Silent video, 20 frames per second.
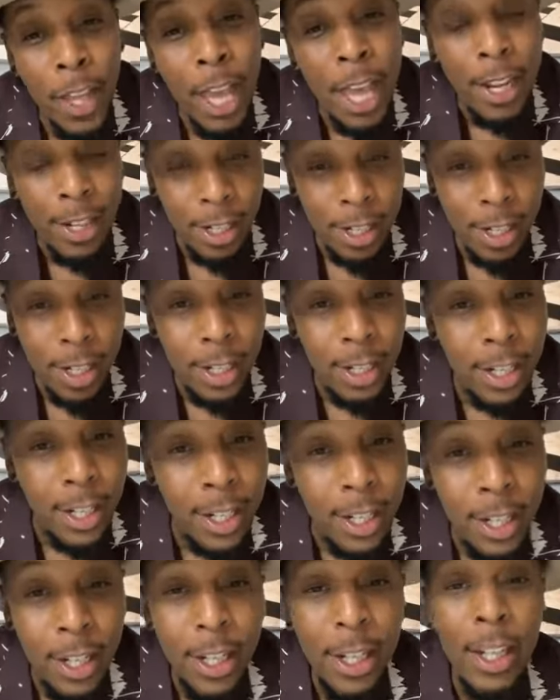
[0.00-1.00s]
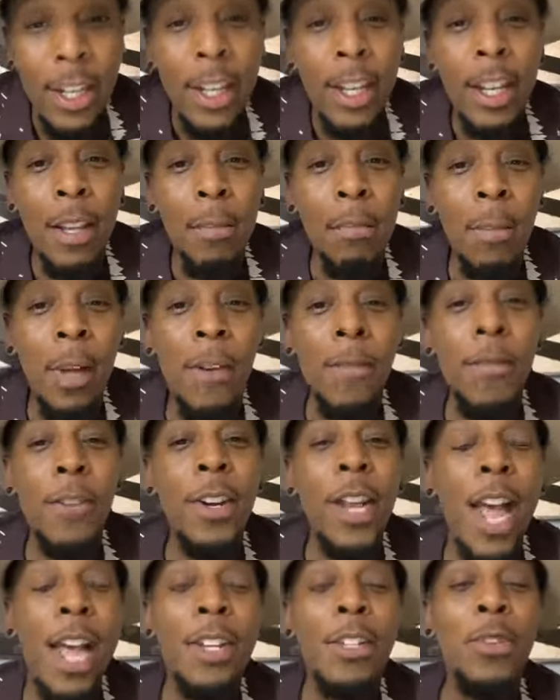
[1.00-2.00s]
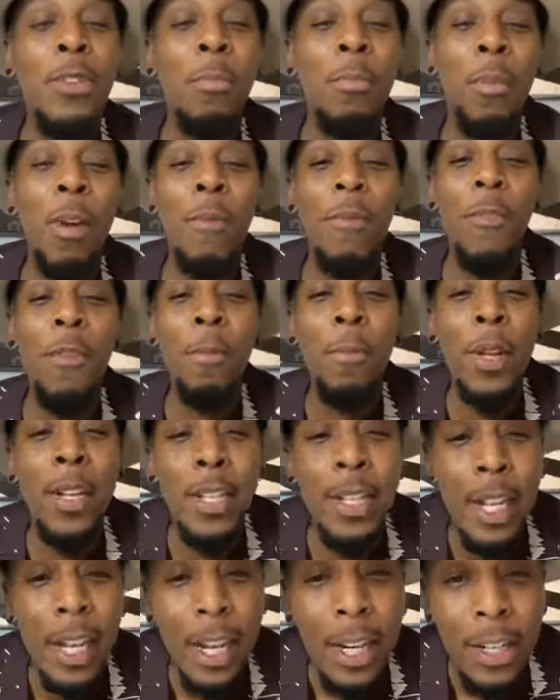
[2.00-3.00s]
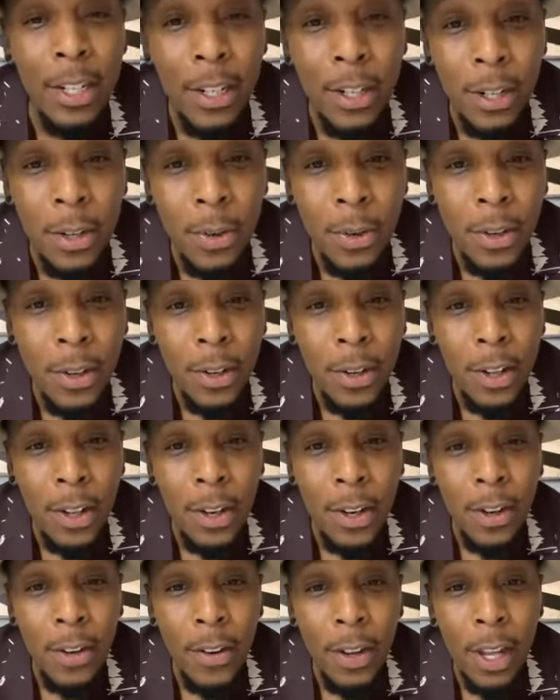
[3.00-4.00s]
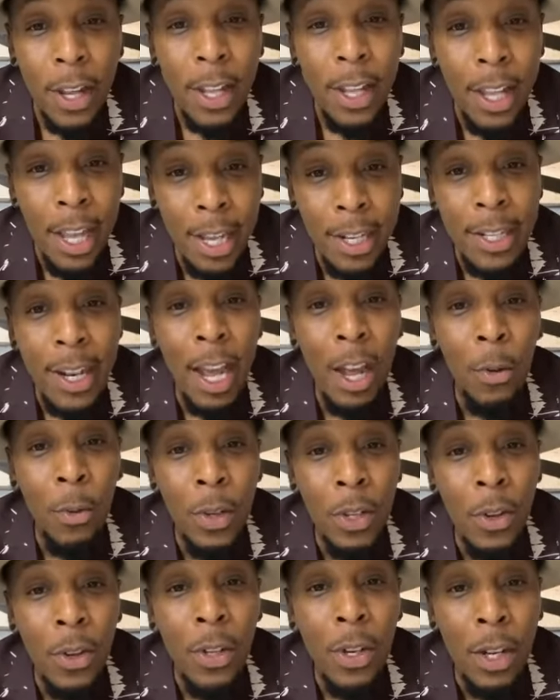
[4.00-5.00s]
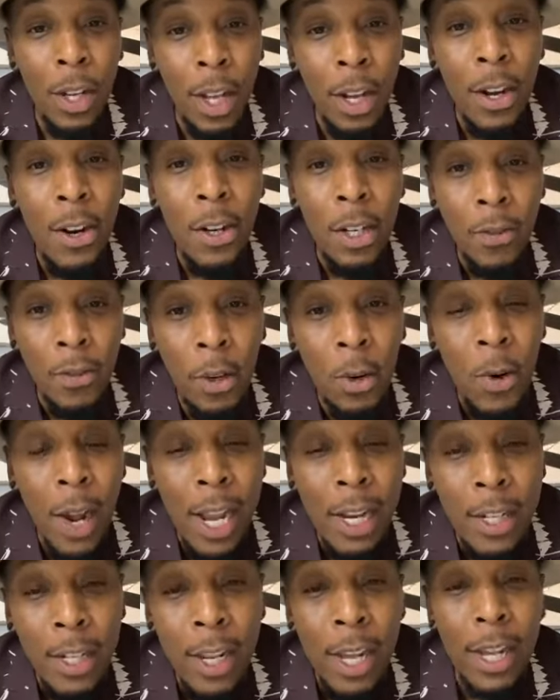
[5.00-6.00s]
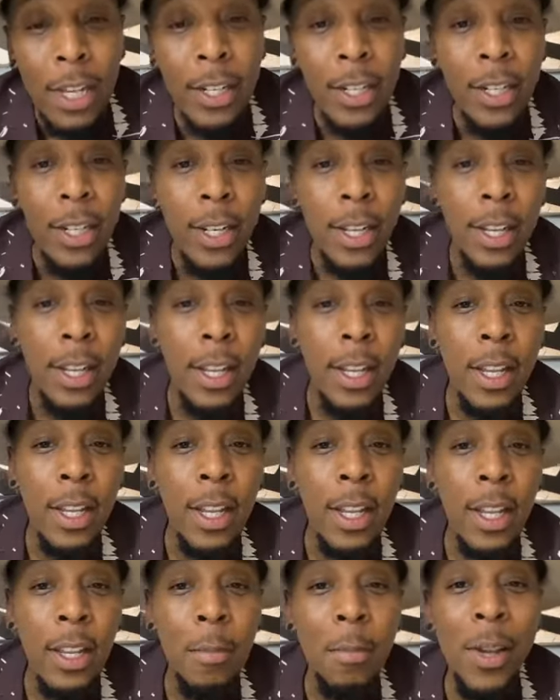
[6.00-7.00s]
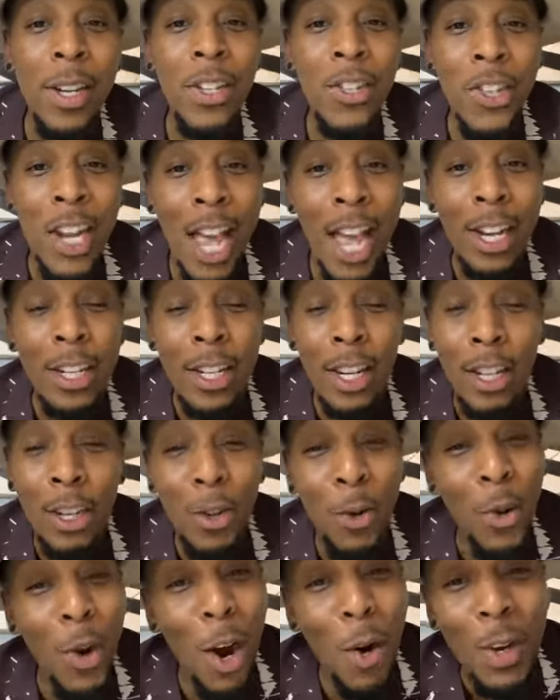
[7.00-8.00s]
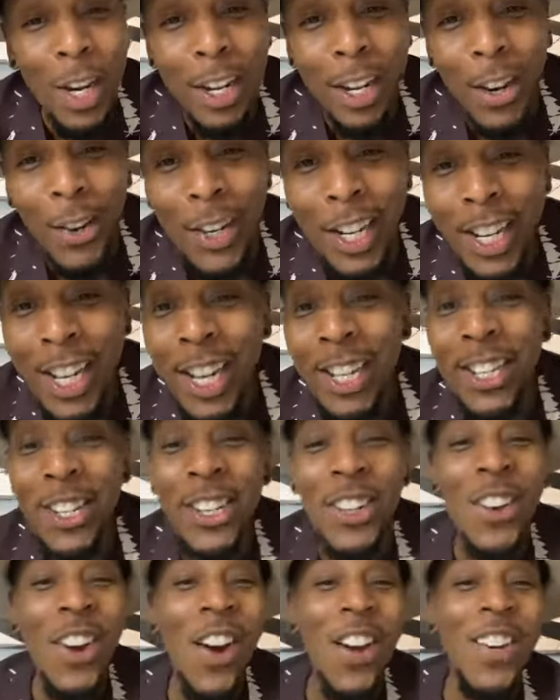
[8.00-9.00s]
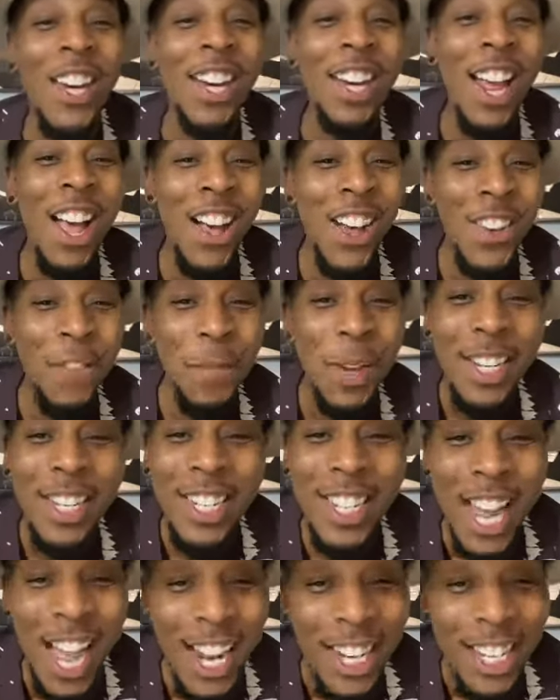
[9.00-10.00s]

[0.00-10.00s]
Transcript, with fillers: Yes. Mumford High School, Mumford Mustangs. Yes, I was on the Young Artists for Christ. Yes. Miss Jackson, you already know. Nikisha, you already know Miss